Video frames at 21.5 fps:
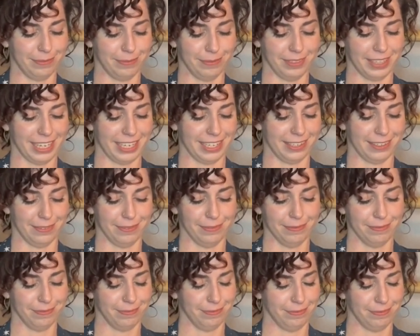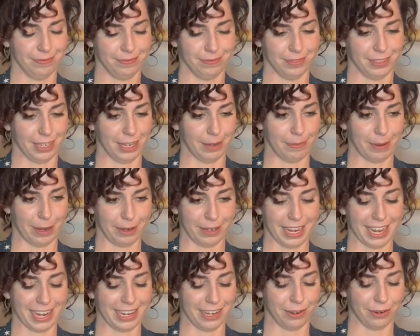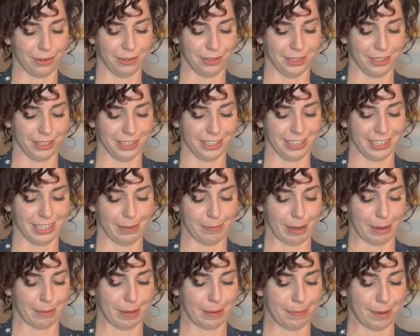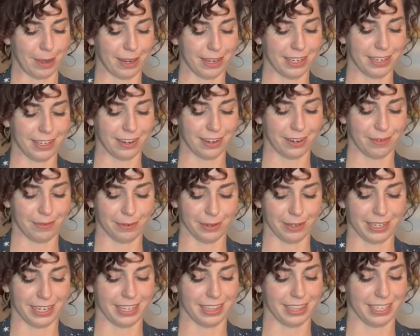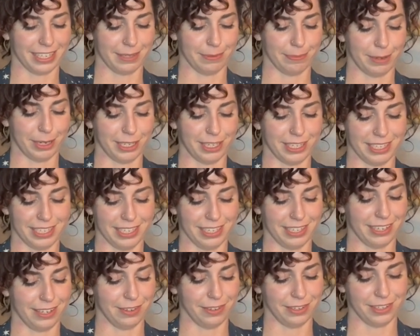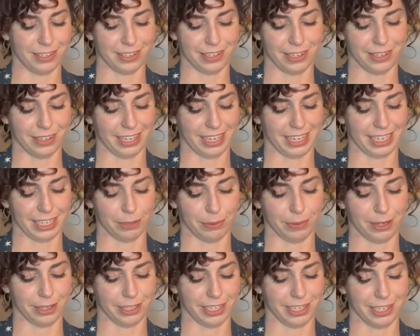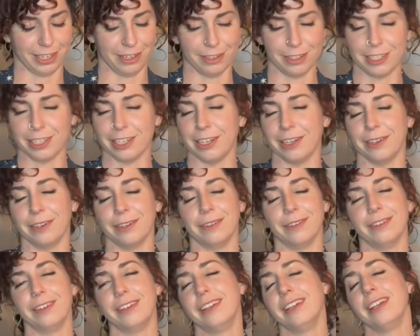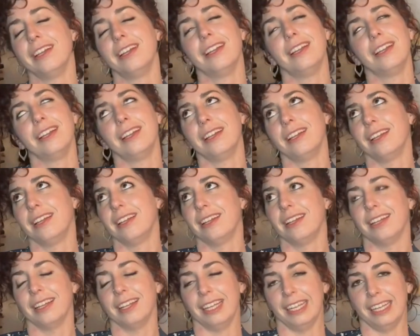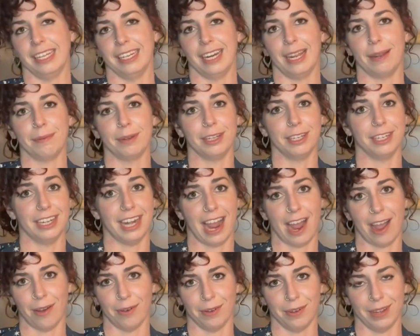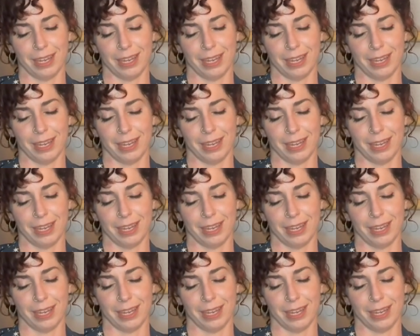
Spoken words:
like about getting older and about my body not working as much as it used to, like as well as it used to. And I'm good now.